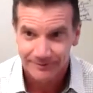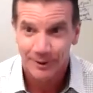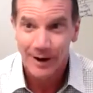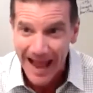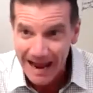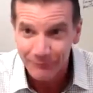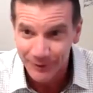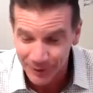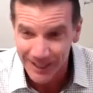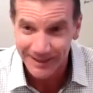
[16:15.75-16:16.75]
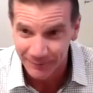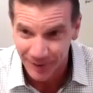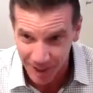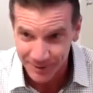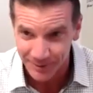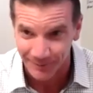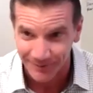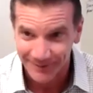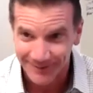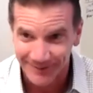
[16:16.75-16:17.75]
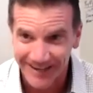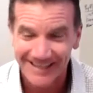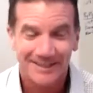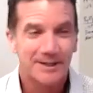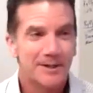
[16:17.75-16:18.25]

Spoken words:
Their average length of customer, right?